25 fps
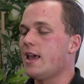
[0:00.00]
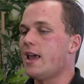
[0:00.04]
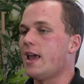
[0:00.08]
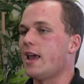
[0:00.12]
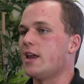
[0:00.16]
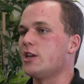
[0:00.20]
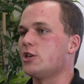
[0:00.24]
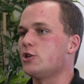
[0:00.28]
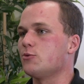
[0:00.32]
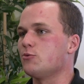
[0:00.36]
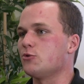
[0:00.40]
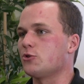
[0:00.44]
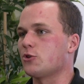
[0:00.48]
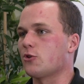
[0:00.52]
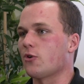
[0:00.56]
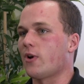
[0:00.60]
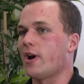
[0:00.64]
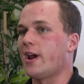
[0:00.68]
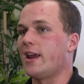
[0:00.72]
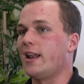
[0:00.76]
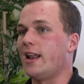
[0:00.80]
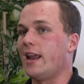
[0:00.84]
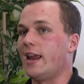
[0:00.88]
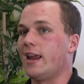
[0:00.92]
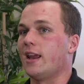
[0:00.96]
And she was
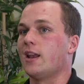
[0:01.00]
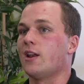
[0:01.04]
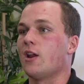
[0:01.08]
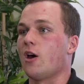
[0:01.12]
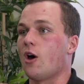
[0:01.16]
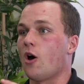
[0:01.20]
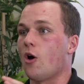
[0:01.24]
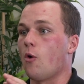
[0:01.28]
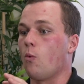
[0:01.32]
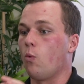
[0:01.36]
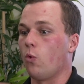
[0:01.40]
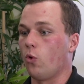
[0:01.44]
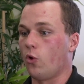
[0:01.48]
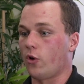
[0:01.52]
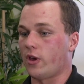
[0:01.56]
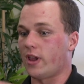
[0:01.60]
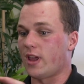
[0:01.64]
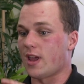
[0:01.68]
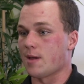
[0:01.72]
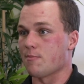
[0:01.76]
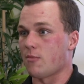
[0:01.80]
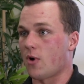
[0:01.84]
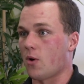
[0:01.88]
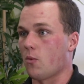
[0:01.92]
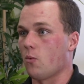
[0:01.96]
great in looking
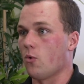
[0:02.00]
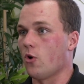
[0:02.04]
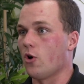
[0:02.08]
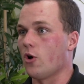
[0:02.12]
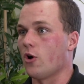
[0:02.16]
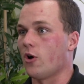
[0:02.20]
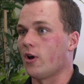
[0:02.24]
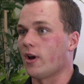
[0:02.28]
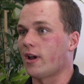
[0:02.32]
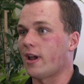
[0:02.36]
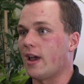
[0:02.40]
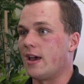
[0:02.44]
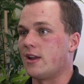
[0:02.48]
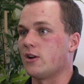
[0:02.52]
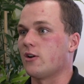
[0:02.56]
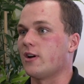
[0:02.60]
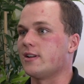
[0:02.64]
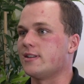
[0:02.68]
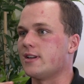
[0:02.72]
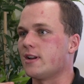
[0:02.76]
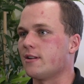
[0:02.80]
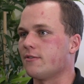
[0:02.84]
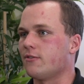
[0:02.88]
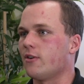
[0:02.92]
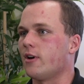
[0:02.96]
at my work and
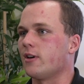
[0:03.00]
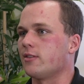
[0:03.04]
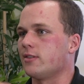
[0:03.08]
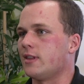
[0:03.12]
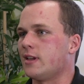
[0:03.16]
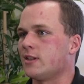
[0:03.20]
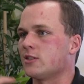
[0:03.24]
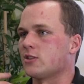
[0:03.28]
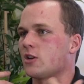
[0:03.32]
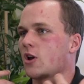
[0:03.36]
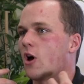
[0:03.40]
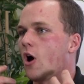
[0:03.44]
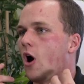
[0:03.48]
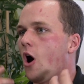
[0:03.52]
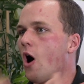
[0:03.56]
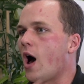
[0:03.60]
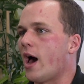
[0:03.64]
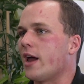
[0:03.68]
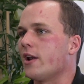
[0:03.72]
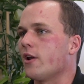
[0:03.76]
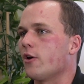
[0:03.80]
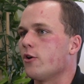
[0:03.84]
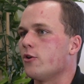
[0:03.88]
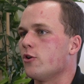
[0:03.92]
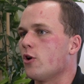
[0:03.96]
identifying things that I
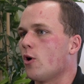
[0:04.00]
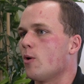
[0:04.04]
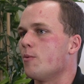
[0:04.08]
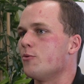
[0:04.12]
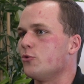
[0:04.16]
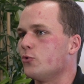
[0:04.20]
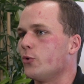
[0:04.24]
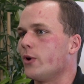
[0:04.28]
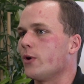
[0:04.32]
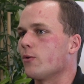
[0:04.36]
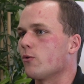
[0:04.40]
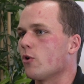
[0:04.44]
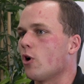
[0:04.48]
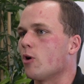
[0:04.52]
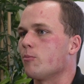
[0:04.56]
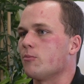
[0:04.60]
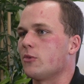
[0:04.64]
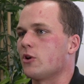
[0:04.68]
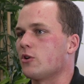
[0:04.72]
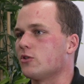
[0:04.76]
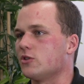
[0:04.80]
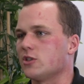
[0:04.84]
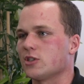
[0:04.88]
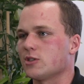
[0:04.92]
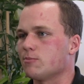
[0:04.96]
don't know I'm doing wrong
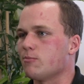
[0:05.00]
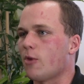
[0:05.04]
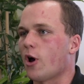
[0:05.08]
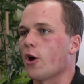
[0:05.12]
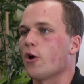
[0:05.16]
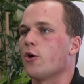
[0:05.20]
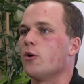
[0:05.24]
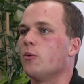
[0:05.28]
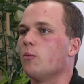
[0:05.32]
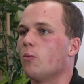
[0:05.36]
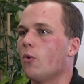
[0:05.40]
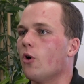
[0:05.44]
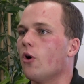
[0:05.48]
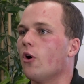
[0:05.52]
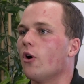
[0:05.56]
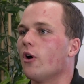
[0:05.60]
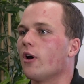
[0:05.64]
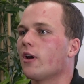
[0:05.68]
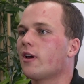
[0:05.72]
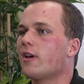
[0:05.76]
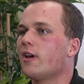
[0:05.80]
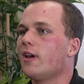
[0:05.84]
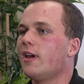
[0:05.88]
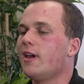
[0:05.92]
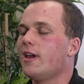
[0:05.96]
because it's my own
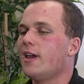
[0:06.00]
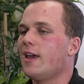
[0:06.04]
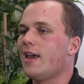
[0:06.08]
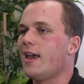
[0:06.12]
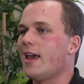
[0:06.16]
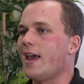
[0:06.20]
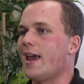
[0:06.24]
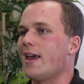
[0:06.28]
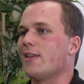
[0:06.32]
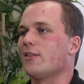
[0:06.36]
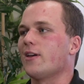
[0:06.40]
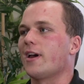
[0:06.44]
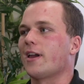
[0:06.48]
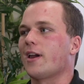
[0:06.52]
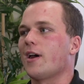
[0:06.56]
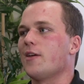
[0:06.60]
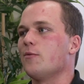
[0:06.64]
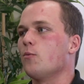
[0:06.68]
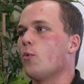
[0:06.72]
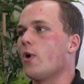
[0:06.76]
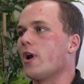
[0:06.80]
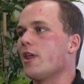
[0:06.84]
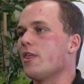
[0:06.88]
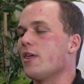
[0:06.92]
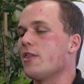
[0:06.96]
work. And like
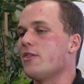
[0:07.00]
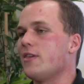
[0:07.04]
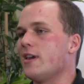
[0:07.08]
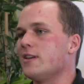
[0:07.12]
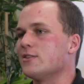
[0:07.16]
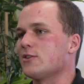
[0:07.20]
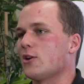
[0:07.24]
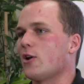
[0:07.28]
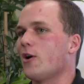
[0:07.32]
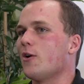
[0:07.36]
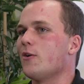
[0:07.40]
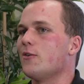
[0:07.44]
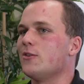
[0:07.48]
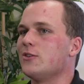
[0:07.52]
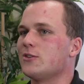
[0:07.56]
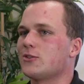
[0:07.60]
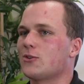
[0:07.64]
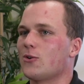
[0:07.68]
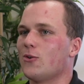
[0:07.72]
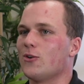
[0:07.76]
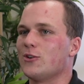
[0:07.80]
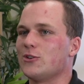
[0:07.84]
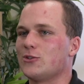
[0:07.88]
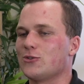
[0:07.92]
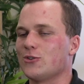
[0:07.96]
one of the things that I always
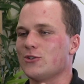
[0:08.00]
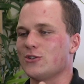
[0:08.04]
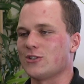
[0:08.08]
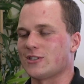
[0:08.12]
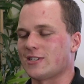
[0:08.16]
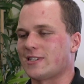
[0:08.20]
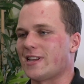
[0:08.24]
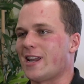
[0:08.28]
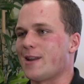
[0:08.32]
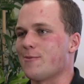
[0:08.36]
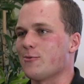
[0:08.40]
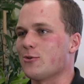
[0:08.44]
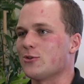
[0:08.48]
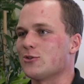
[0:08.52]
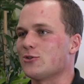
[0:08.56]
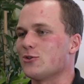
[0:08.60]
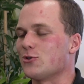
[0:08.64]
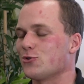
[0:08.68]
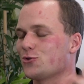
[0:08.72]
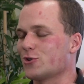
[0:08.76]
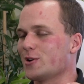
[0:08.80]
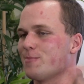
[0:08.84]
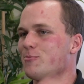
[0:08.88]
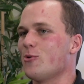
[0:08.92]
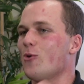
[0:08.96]
called, and she used to say to me, was the
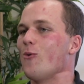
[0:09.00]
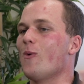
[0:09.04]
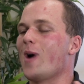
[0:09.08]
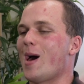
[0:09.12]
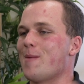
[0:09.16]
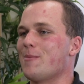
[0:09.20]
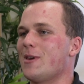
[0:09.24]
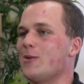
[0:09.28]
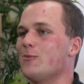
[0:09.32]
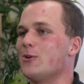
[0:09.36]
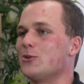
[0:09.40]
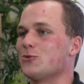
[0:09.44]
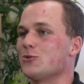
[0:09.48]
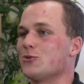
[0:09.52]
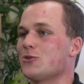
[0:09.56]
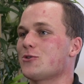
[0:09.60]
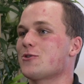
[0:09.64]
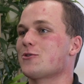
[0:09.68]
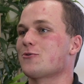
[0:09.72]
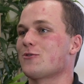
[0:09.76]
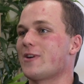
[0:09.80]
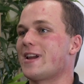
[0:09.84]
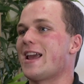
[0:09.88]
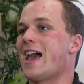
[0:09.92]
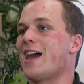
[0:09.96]
triple whammy, which was
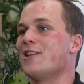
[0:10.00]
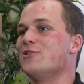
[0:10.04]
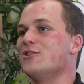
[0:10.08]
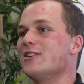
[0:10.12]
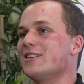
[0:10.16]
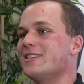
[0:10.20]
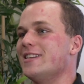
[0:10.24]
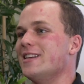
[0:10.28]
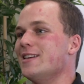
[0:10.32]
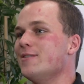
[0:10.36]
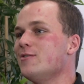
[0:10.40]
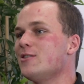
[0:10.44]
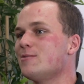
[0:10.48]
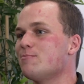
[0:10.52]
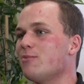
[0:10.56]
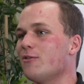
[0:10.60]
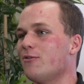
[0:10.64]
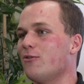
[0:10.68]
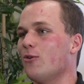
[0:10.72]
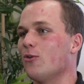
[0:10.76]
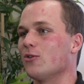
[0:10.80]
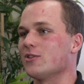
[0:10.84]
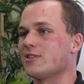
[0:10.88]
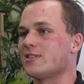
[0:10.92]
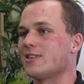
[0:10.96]
3 adjectives
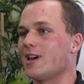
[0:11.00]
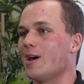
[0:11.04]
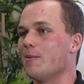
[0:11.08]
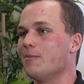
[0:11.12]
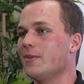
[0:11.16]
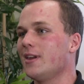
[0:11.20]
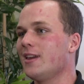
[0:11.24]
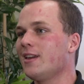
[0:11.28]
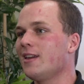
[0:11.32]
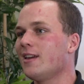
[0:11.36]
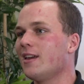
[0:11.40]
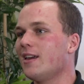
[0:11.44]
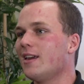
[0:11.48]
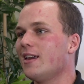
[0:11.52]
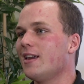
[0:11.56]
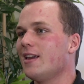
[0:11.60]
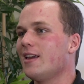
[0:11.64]
before something.